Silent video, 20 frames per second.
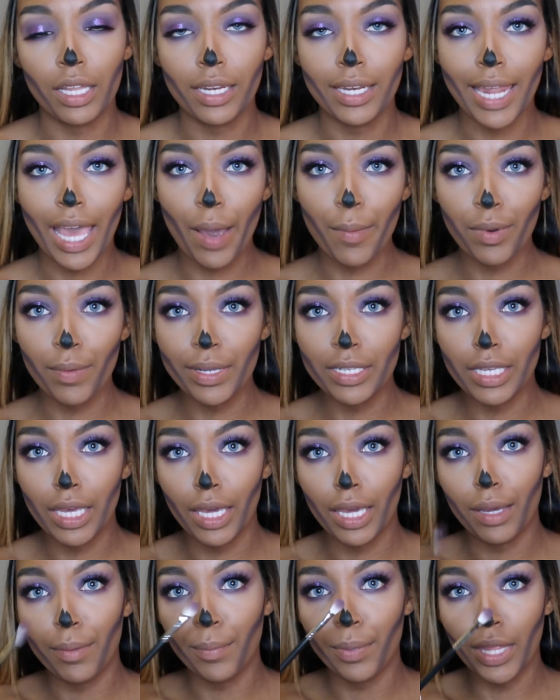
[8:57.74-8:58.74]
Now I'm going to be
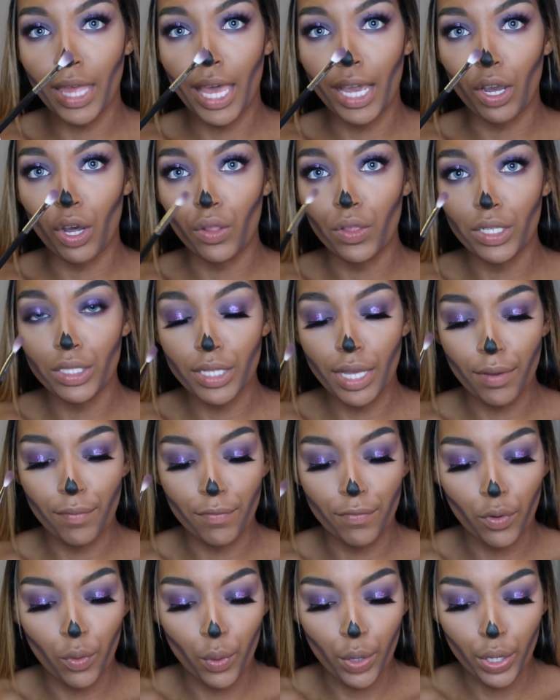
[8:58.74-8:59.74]
taking black on this
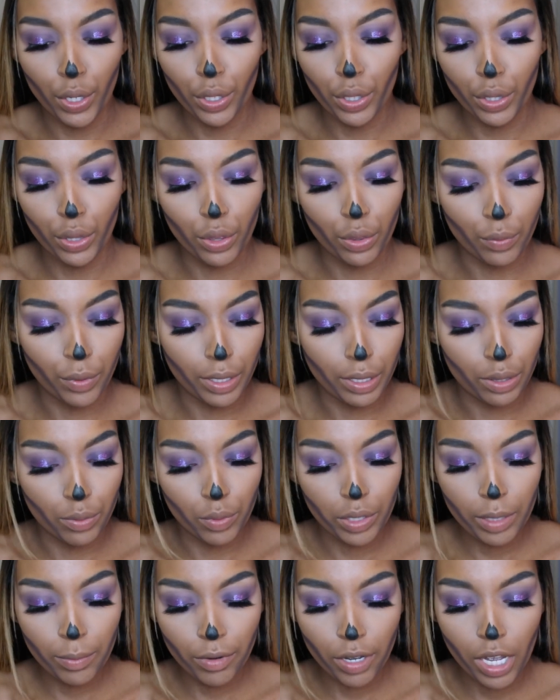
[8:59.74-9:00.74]

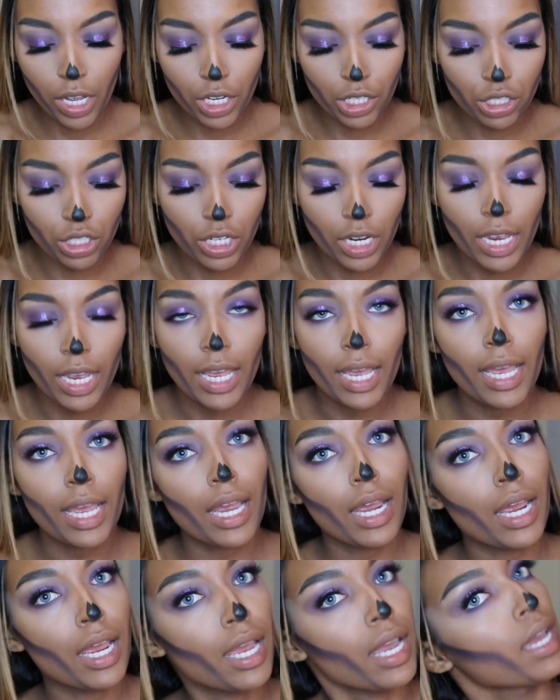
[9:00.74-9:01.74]
M433 brush
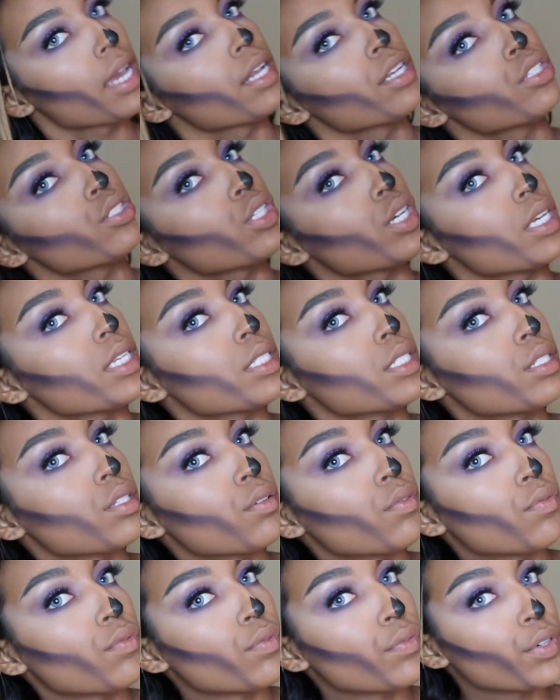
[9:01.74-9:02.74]
and just
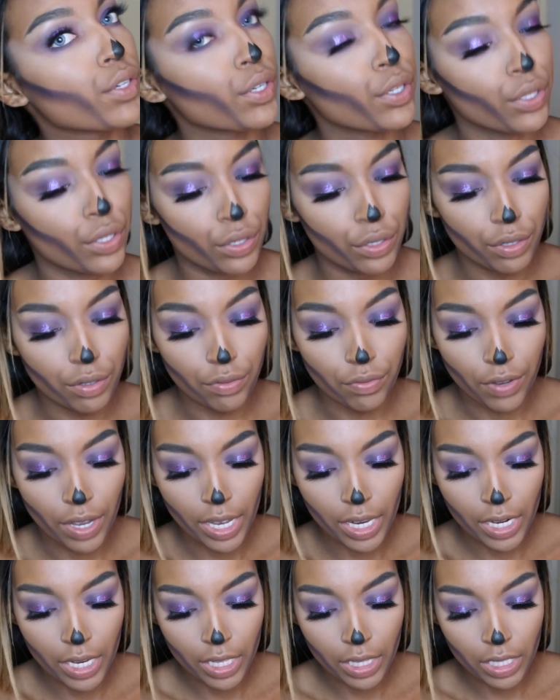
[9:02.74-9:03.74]
further
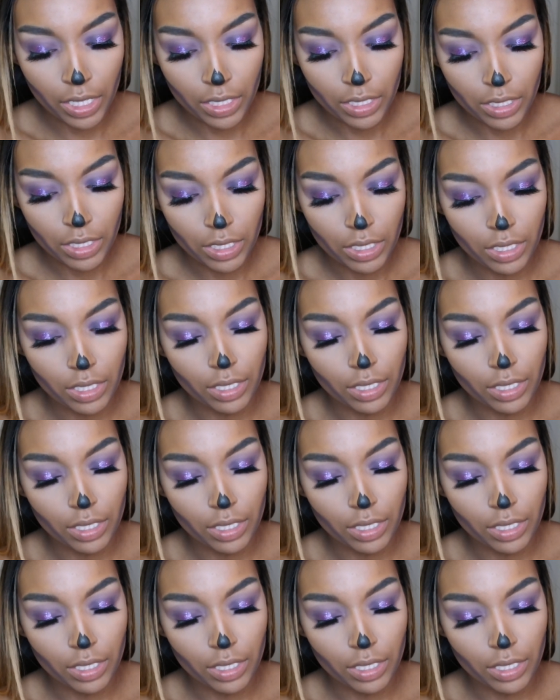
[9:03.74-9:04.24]
defining this